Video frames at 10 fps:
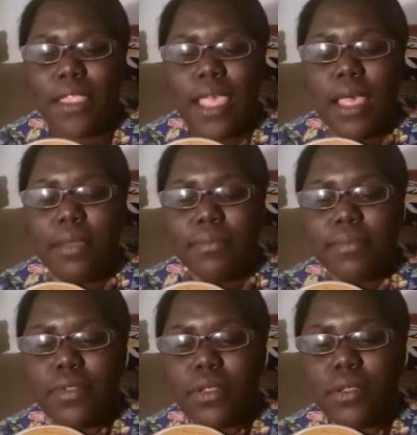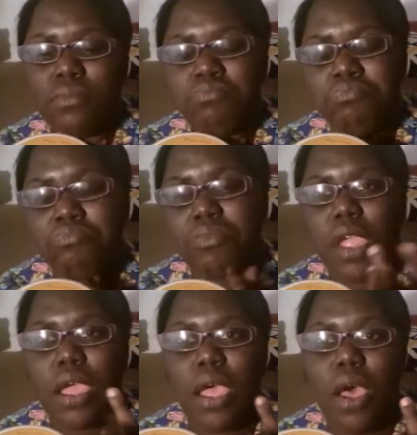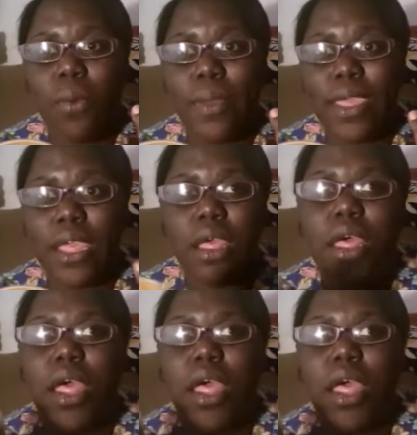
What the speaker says: times a week.